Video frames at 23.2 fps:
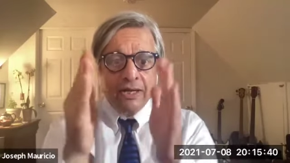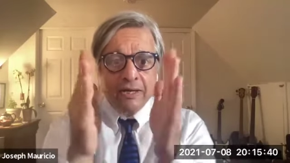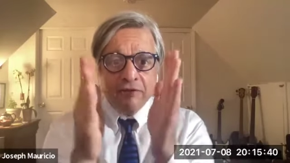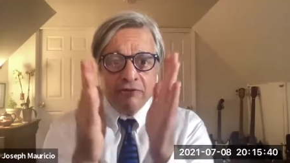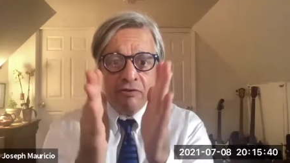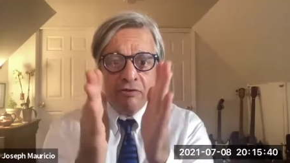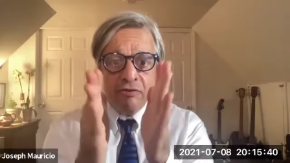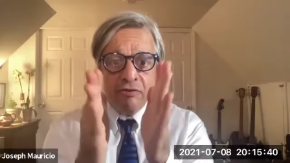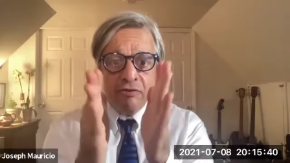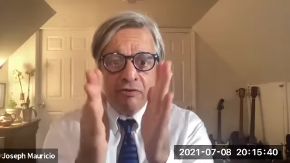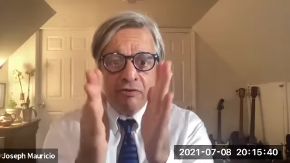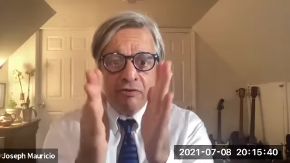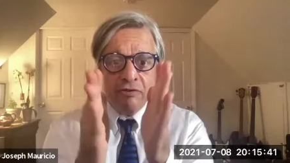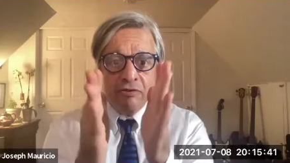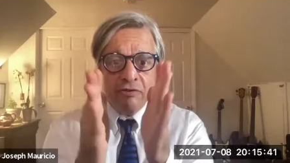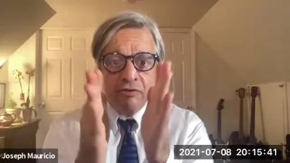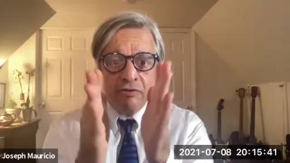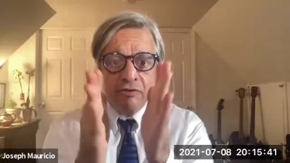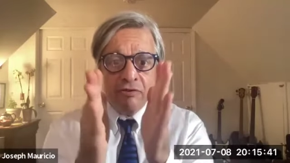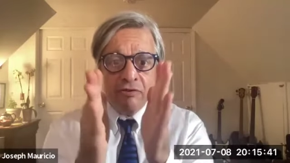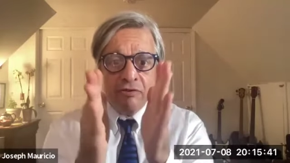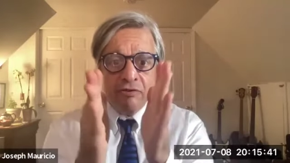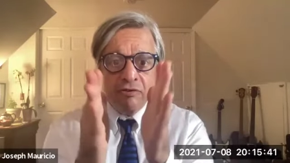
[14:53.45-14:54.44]
it has no
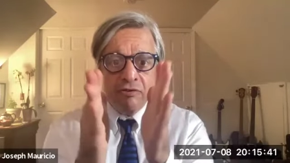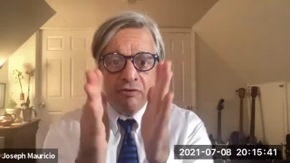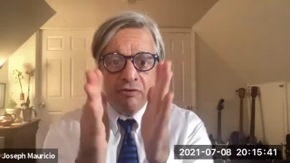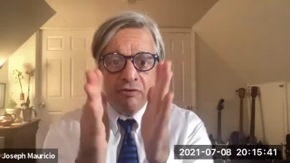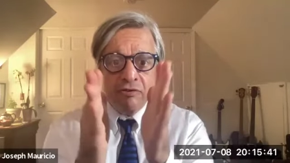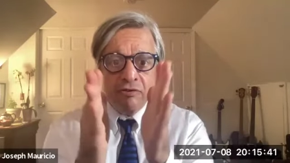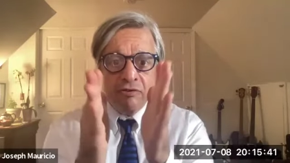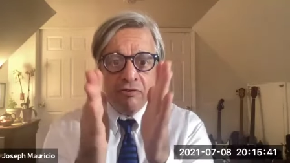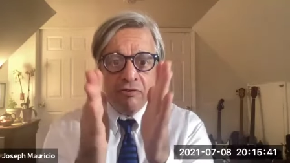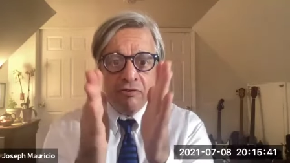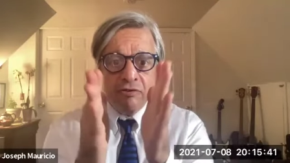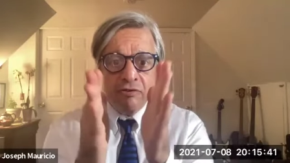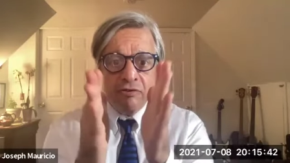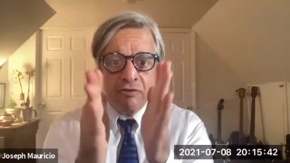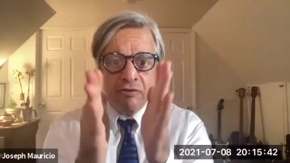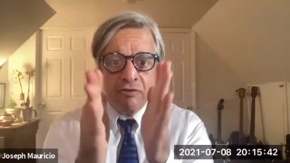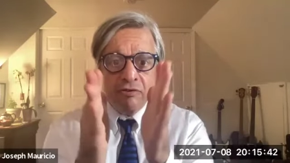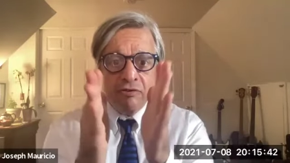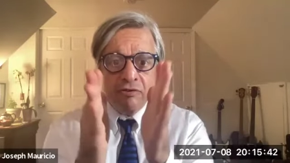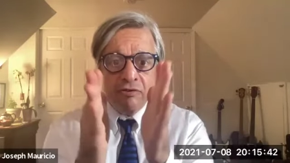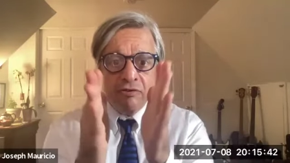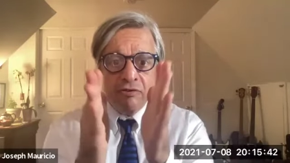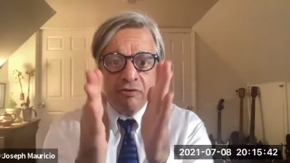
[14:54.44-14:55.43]
real room
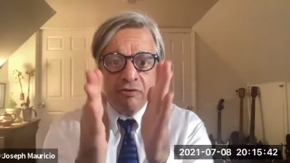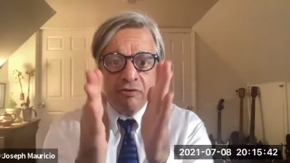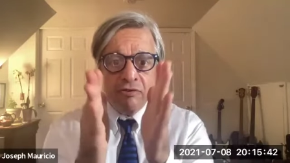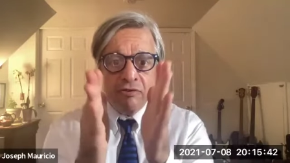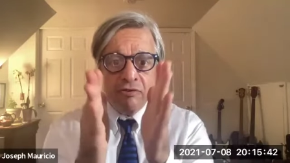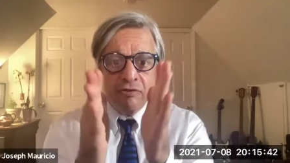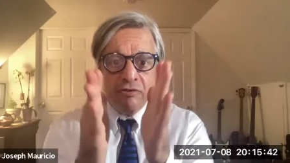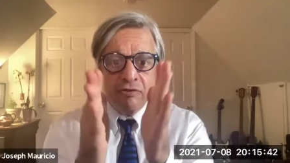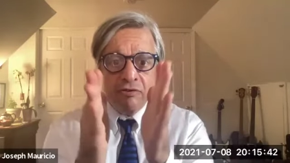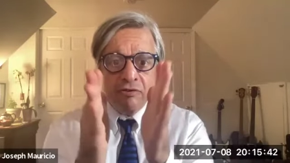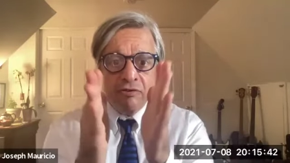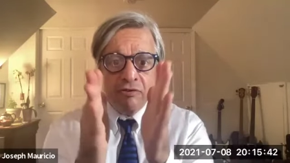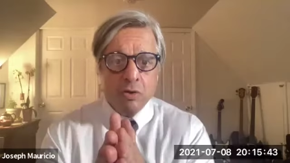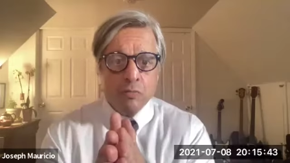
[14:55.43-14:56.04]
to maneuver.